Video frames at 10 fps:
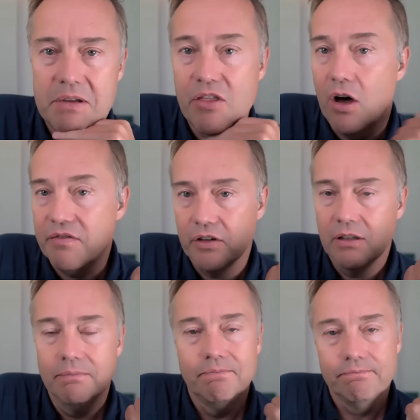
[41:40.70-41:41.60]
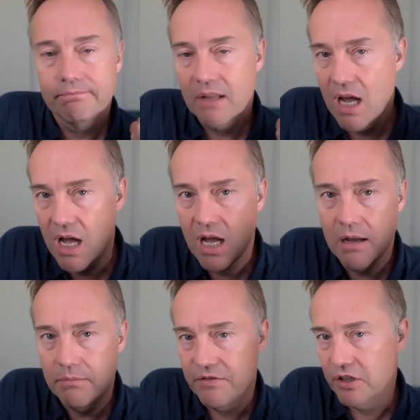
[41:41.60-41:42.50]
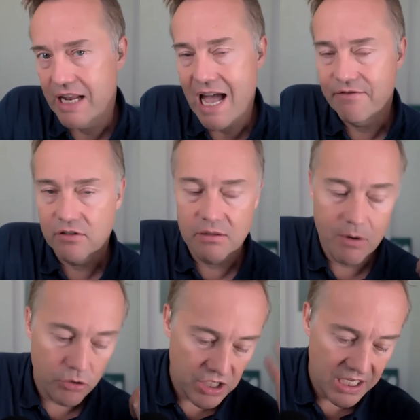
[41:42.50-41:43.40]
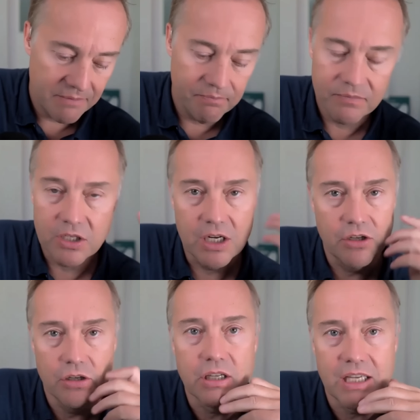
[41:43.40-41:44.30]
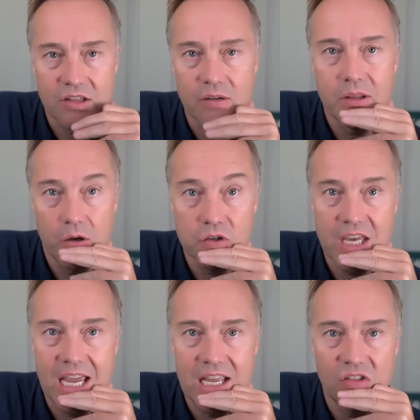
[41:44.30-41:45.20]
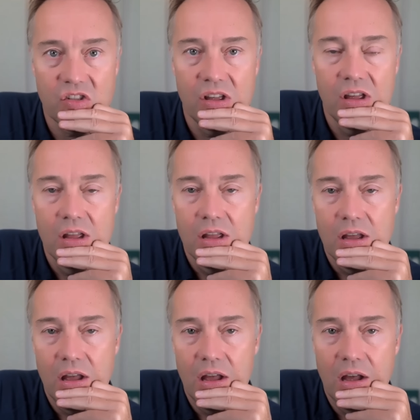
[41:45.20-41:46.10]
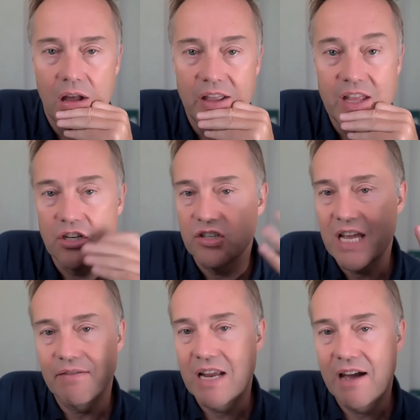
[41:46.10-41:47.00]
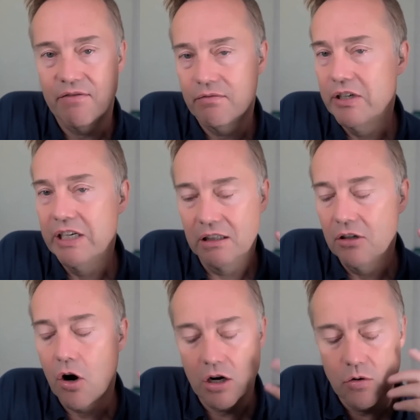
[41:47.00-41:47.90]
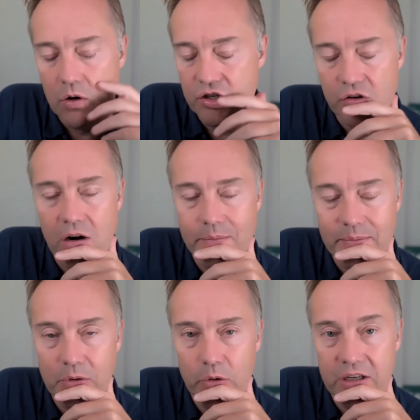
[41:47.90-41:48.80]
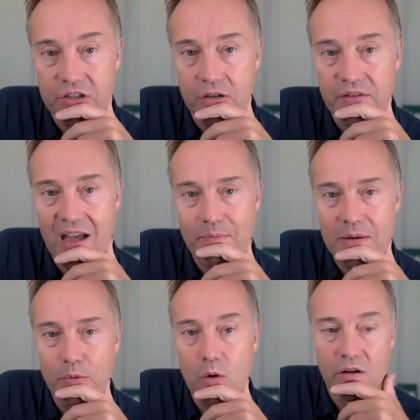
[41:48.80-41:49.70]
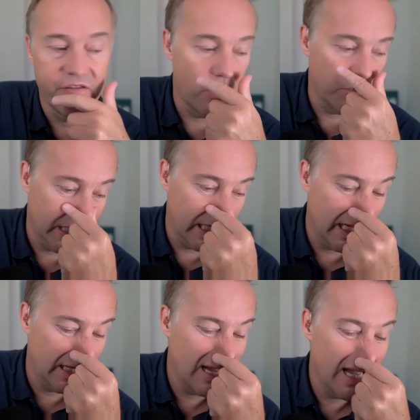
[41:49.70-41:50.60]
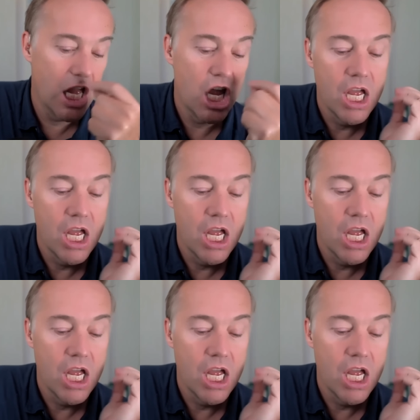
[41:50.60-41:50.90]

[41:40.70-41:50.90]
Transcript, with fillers: be thoughtful, um, if you're going to have a remote team, you know, you could get some of those gains. Uh, and then you just have to have real hardcore startup employees. So if you have people who are phoning it in